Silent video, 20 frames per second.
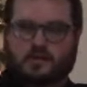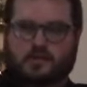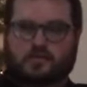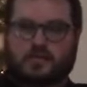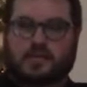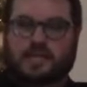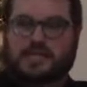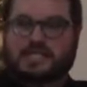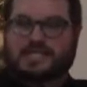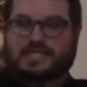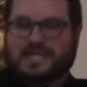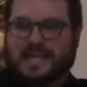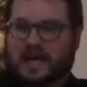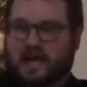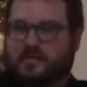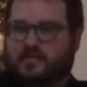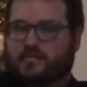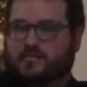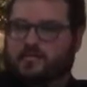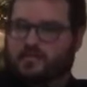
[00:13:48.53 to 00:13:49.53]
but a
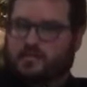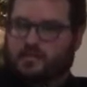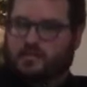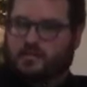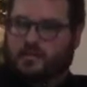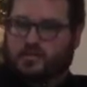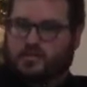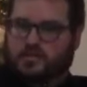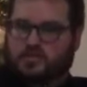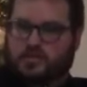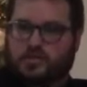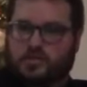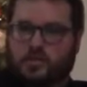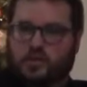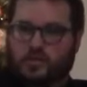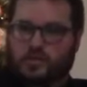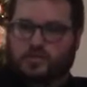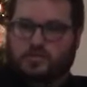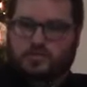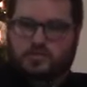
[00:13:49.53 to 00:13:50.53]
death to the
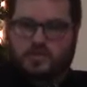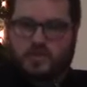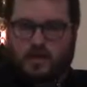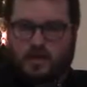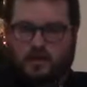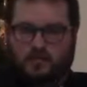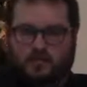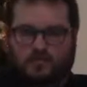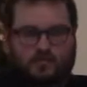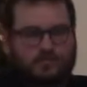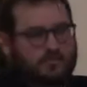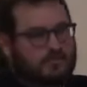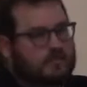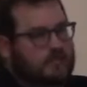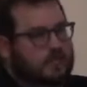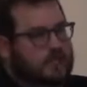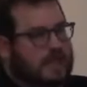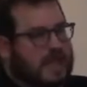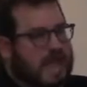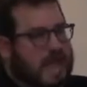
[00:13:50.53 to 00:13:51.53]
old self
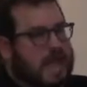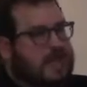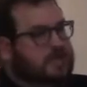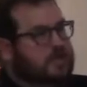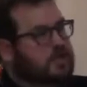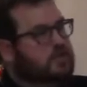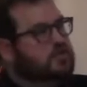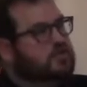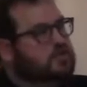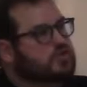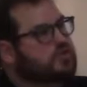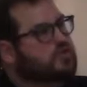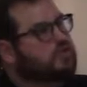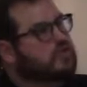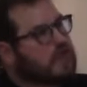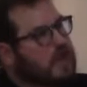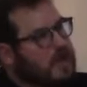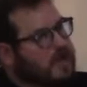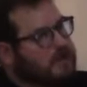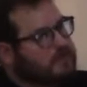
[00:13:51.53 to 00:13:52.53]
and a new
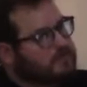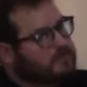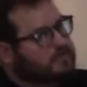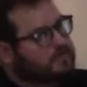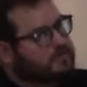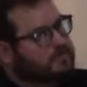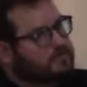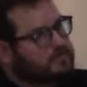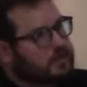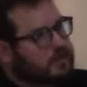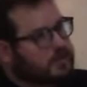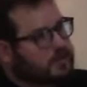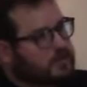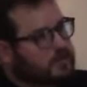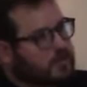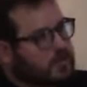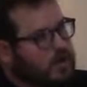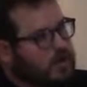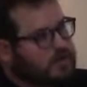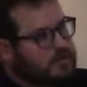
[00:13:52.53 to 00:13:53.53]
life in
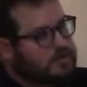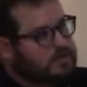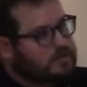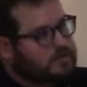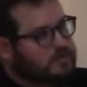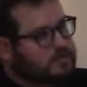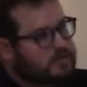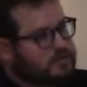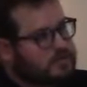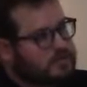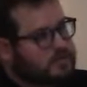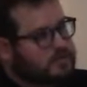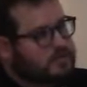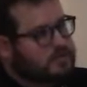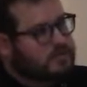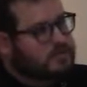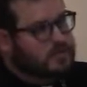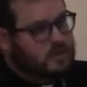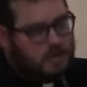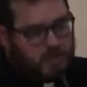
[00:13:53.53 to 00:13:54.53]
Christ,
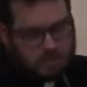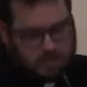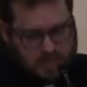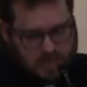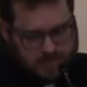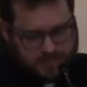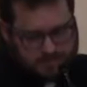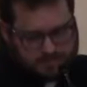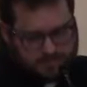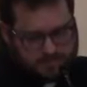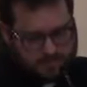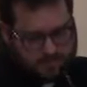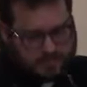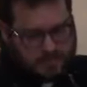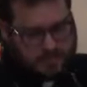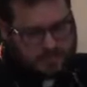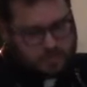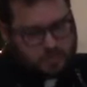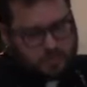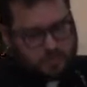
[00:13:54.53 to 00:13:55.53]
a life
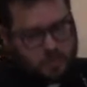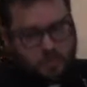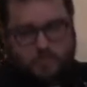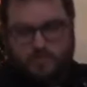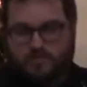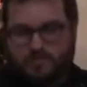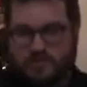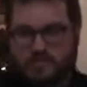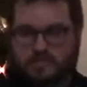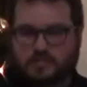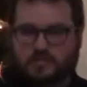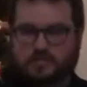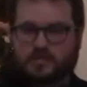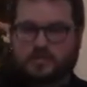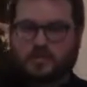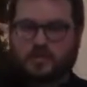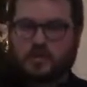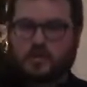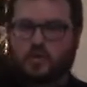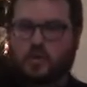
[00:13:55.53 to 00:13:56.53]
that is perfect,
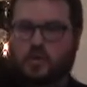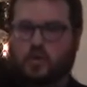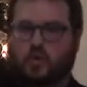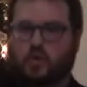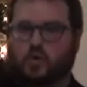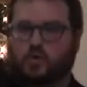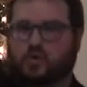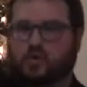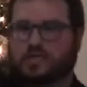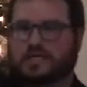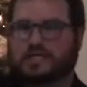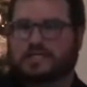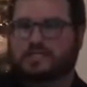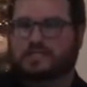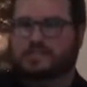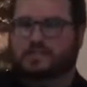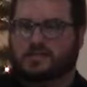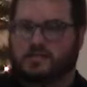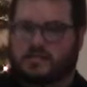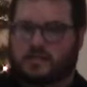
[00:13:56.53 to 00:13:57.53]
whole, and
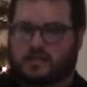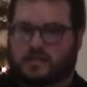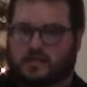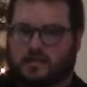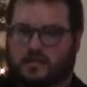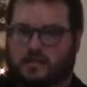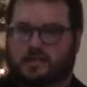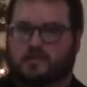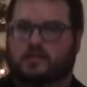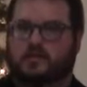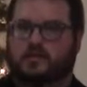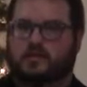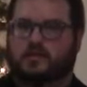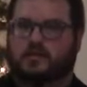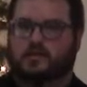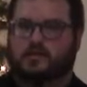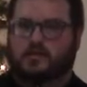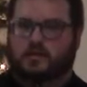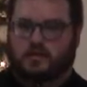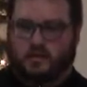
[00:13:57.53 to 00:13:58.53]
clean
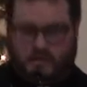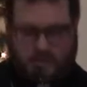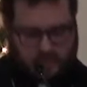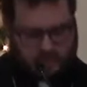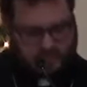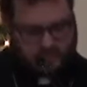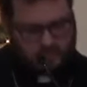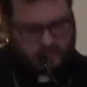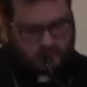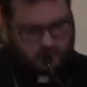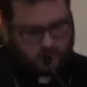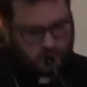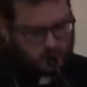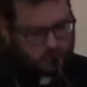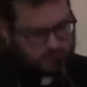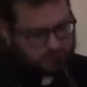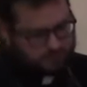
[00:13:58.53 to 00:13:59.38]
and eternal.